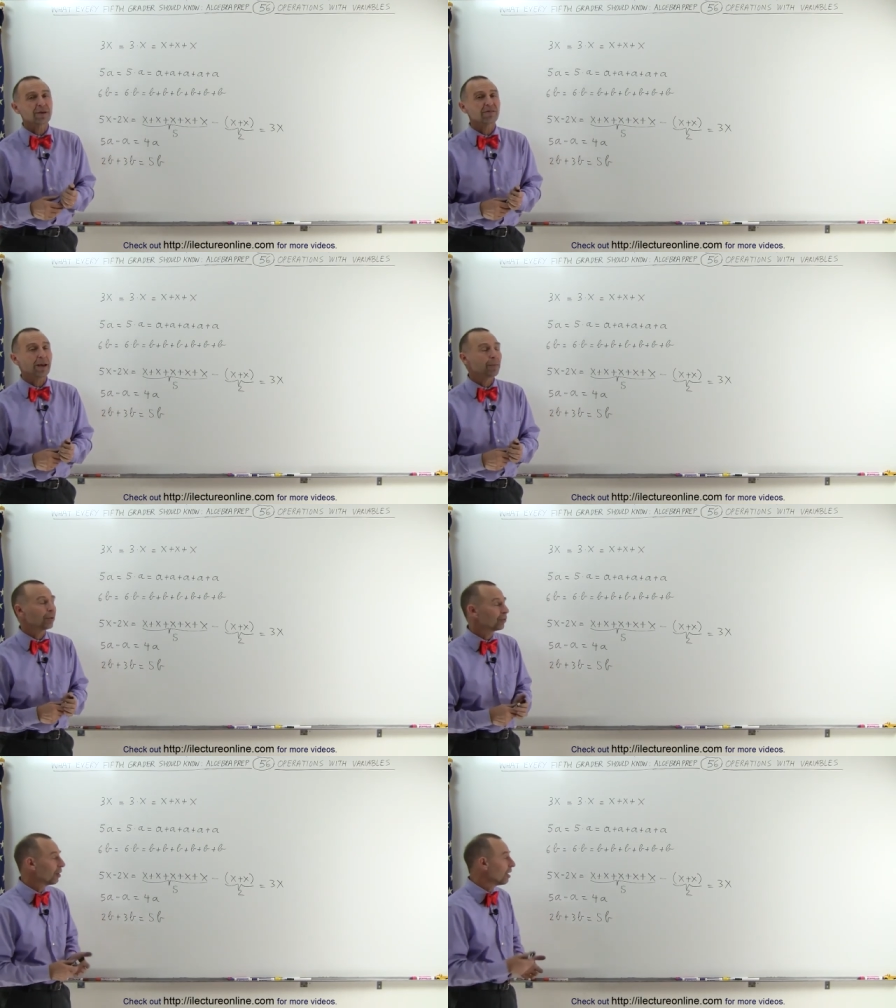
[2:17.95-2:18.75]

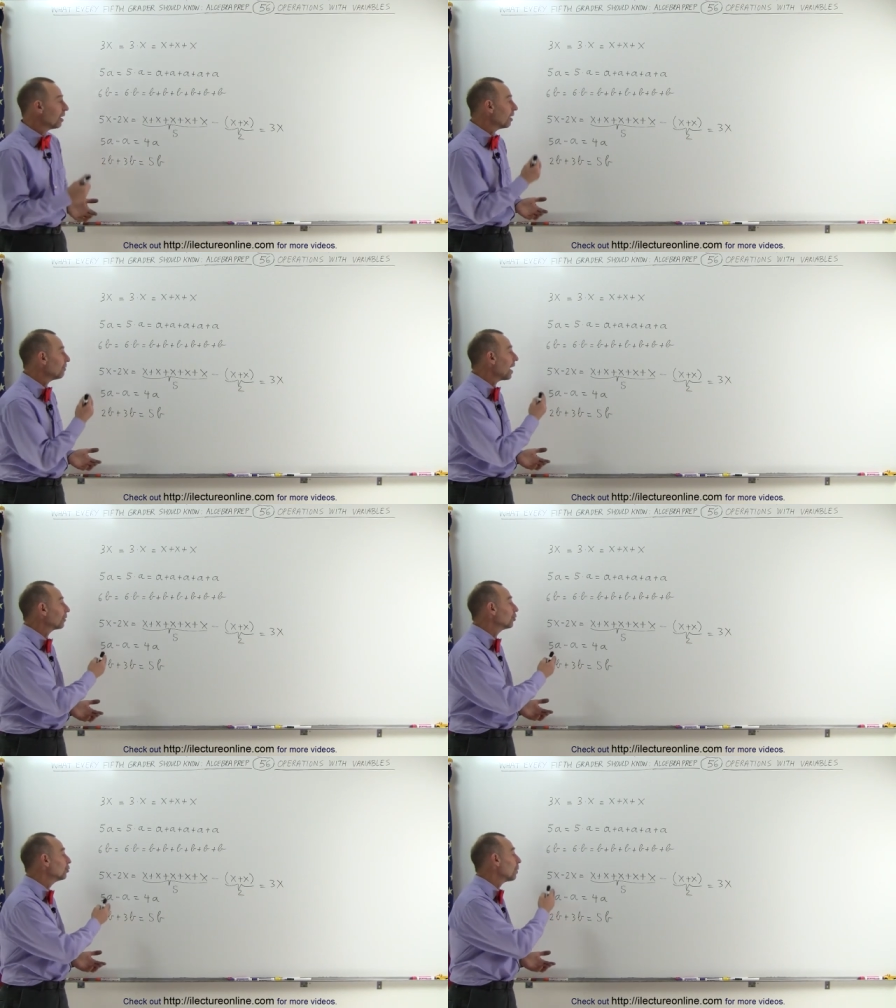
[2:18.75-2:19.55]
examples of
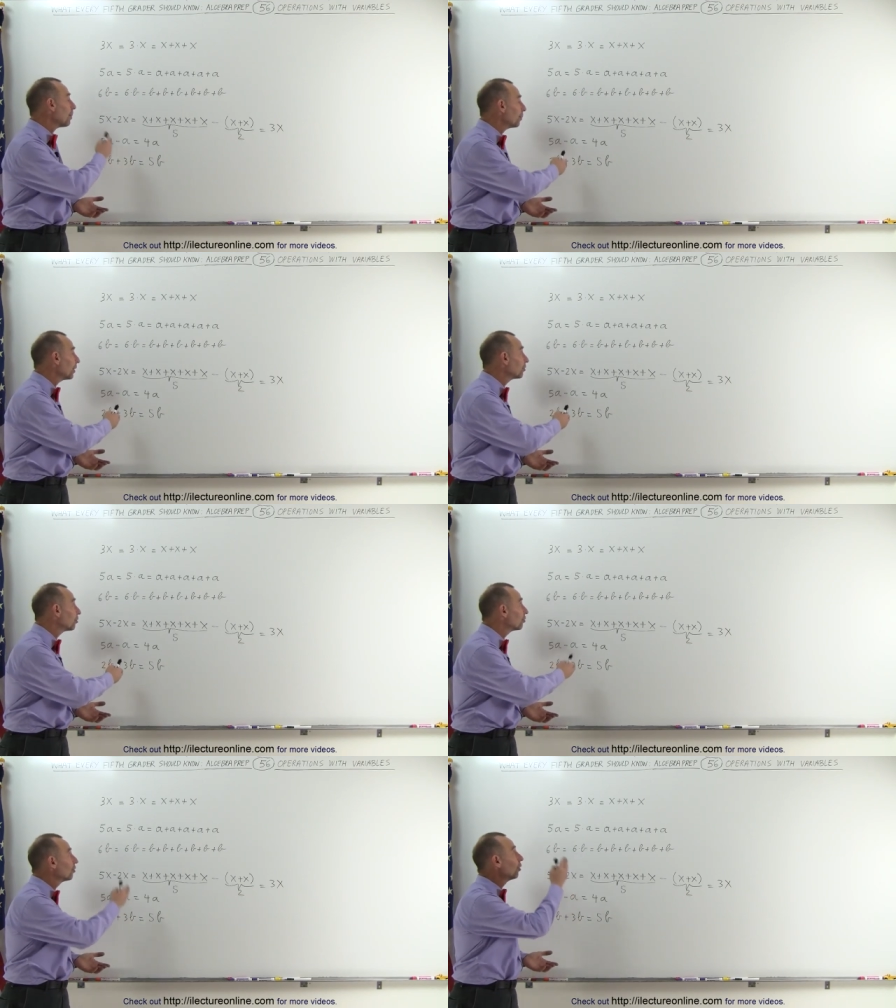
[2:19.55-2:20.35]
how to do
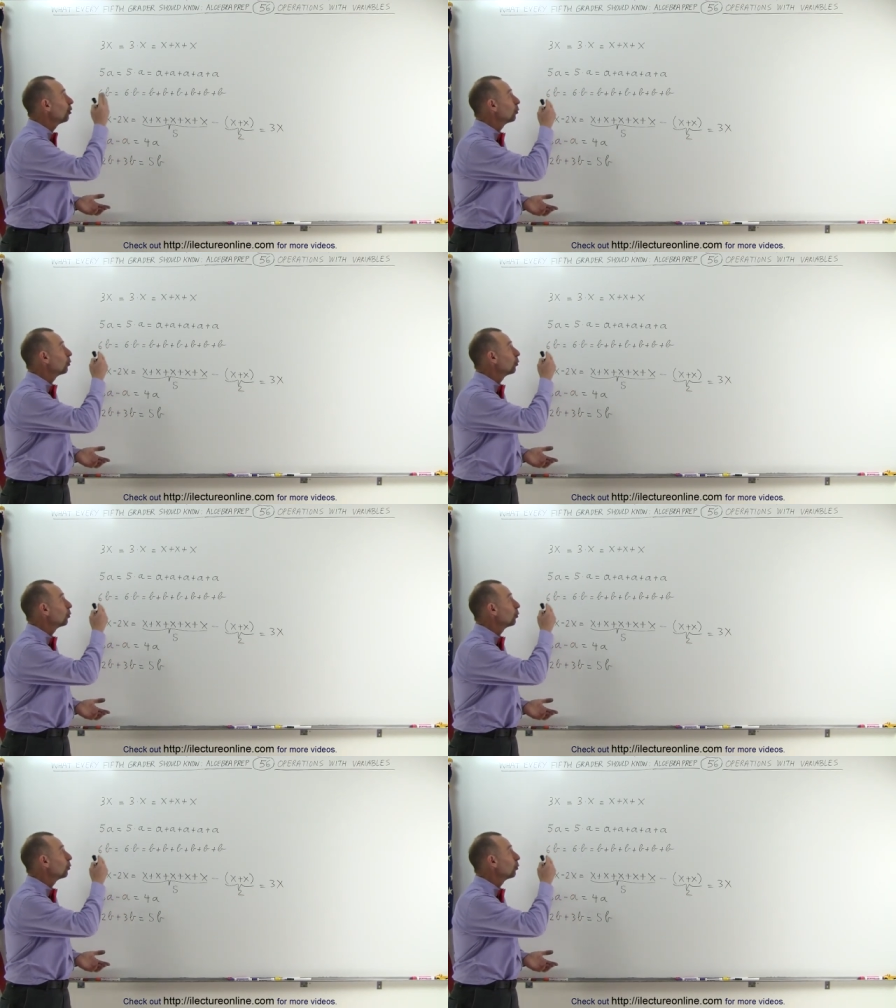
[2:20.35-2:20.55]
operations